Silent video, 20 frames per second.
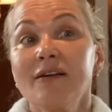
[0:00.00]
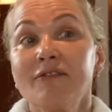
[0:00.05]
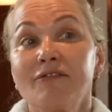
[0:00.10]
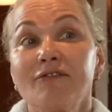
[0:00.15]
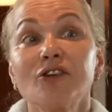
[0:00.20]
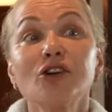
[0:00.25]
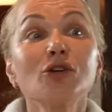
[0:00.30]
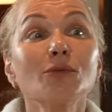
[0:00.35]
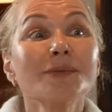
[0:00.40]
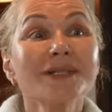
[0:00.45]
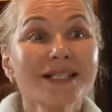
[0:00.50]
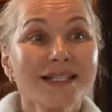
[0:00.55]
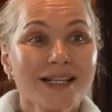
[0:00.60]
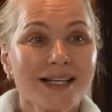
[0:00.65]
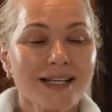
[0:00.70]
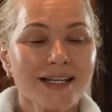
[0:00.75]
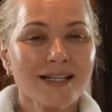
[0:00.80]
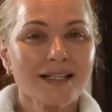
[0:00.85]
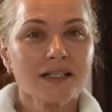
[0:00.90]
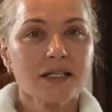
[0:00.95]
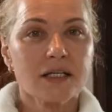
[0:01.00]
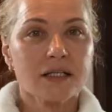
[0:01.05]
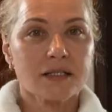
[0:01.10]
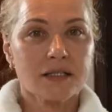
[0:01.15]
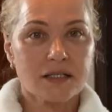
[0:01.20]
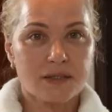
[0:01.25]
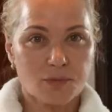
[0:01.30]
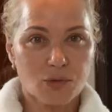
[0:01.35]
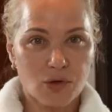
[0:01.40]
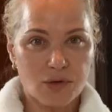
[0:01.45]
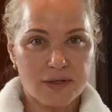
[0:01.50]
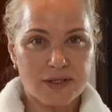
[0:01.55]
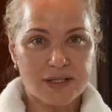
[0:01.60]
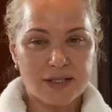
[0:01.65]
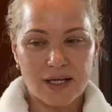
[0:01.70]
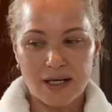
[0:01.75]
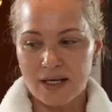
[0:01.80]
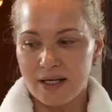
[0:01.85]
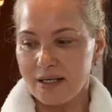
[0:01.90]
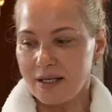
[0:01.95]
firm skin, smooth
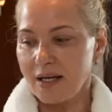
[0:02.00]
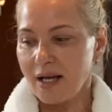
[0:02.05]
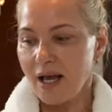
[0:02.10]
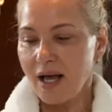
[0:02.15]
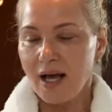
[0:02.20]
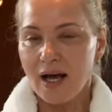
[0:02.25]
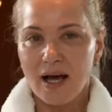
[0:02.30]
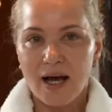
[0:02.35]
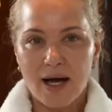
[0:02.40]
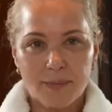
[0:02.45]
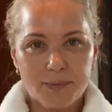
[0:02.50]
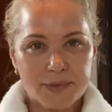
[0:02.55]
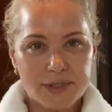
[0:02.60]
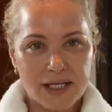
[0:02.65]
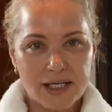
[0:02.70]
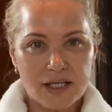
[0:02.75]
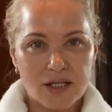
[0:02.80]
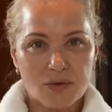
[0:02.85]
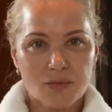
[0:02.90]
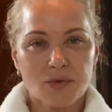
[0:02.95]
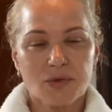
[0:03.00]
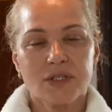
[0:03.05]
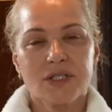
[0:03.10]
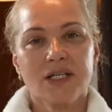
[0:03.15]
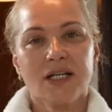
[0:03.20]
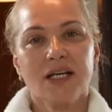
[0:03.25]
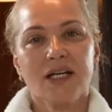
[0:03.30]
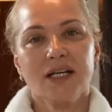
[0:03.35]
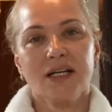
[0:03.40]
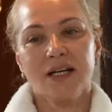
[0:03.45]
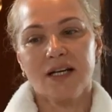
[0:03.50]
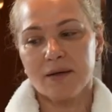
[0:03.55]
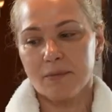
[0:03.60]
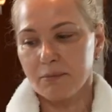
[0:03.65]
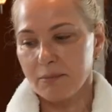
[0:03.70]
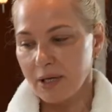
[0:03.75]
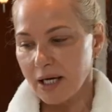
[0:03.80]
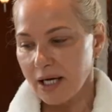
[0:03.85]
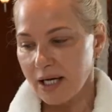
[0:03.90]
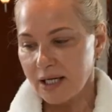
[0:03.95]
skin, updated routine,
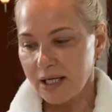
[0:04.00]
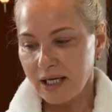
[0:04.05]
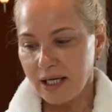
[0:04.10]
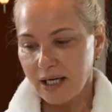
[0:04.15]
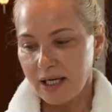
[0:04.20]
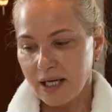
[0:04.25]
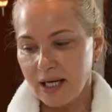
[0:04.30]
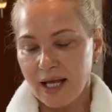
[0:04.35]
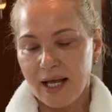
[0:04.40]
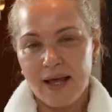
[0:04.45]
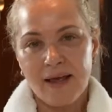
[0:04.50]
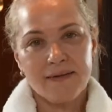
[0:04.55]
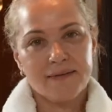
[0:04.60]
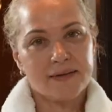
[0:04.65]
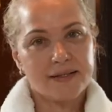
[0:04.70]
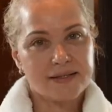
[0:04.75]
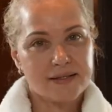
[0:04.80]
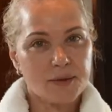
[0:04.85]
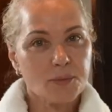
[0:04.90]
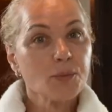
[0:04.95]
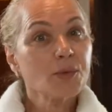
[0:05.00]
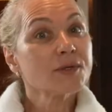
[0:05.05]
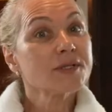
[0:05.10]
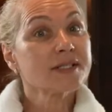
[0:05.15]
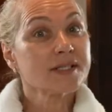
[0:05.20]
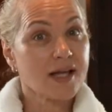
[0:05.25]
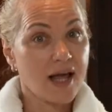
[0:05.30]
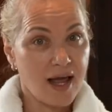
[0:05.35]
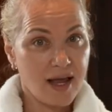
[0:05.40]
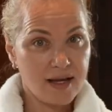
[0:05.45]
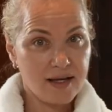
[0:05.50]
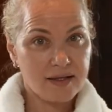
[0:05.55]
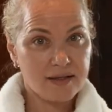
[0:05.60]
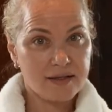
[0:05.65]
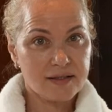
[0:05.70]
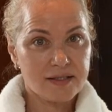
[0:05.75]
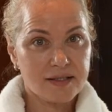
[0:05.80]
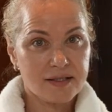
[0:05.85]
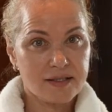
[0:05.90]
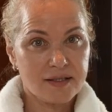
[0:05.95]
combining the simple
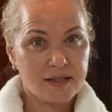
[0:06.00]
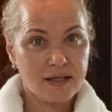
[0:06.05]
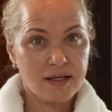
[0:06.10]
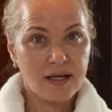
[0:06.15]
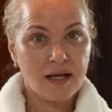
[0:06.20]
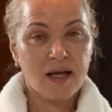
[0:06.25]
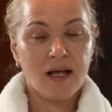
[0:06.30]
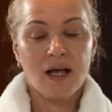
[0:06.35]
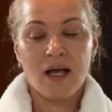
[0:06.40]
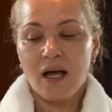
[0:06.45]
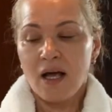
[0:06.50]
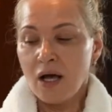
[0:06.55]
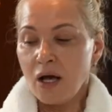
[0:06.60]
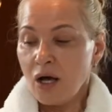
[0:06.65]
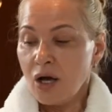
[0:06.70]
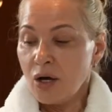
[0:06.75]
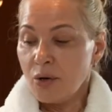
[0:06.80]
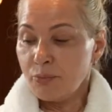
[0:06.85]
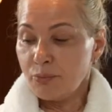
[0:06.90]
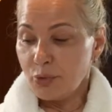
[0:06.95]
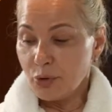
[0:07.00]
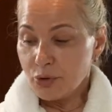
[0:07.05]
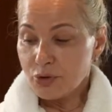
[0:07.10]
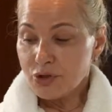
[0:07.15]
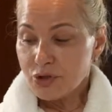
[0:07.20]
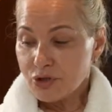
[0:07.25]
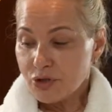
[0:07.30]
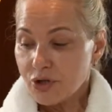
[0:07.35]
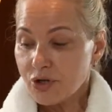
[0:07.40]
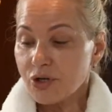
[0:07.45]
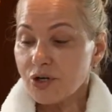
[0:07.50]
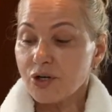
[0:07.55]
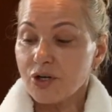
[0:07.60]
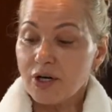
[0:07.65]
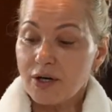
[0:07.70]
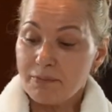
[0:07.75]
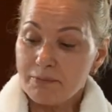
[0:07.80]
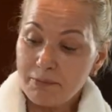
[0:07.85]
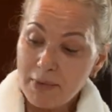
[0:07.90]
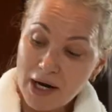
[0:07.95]
science,
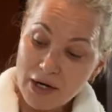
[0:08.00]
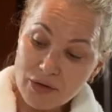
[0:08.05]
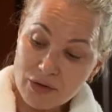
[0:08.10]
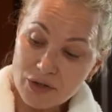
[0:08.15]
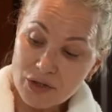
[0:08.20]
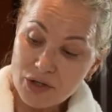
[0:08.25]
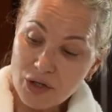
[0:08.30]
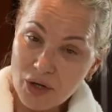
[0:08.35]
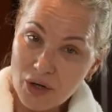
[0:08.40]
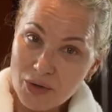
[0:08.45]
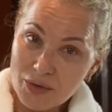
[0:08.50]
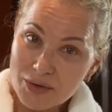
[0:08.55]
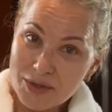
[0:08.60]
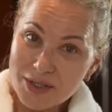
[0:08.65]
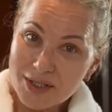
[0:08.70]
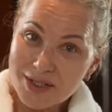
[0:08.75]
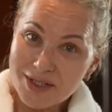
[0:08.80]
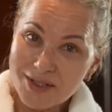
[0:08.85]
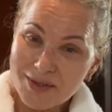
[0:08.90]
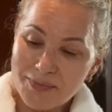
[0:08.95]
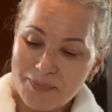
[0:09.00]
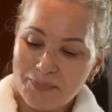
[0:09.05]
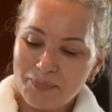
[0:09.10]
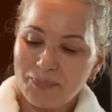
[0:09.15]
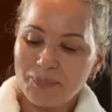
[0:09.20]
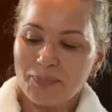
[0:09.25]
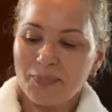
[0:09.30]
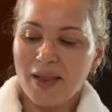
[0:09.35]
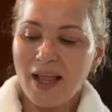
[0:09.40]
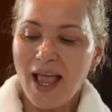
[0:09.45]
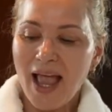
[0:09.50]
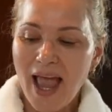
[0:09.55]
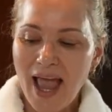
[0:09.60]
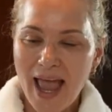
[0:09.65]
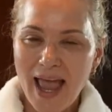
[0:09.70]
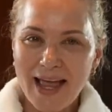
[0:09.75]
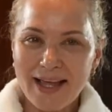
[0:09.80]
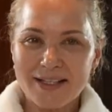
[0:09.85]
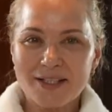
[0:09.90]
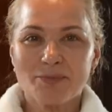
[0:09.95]
booster, microdose,
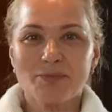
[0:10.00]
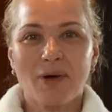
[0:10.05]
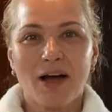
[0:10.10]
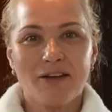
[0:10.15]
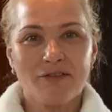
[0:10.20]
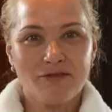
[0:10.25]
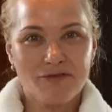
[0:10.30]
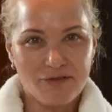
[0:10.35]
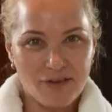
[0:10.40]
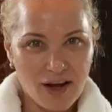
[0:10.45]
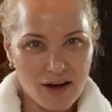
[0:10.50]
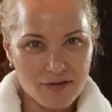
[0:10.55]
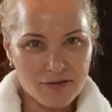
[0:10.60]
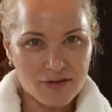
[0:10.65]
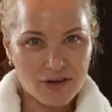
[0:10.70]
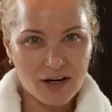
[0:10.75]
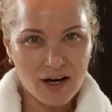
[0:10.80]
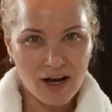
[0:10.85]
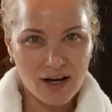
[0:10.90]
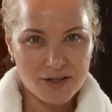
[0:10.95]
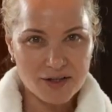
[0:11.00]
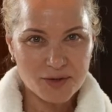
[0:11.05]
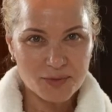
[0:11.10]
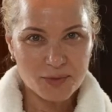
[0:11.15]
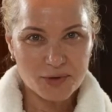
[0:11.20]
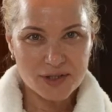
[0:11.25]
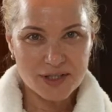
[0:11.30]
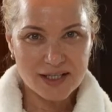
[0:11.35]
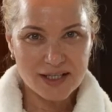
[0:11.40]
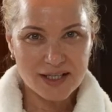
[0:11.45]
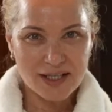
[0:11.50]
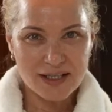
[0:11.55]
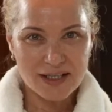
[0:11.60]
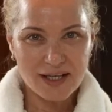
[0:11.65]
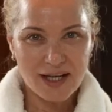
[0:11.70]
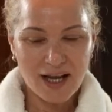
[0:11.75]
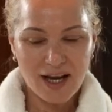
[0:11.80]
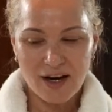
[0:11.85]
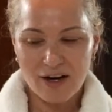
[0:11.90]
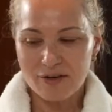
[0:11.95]
and my favorite Isomers
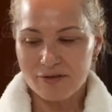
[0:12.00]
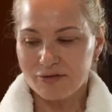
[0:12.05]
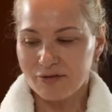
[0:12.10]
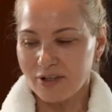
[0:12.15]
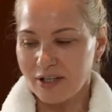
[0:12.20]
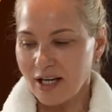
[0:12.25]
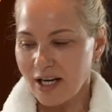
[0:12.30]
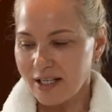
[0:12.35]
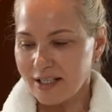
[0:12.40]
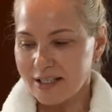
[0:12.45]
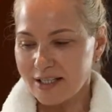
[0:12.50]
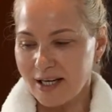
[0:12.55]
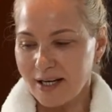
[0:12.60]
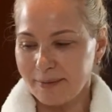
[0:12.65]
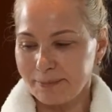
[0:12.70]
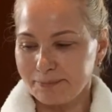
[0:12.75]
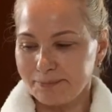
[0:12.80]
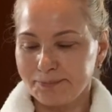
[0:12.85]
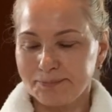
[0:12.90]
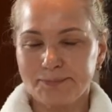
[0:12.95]
Skincare for nighttime.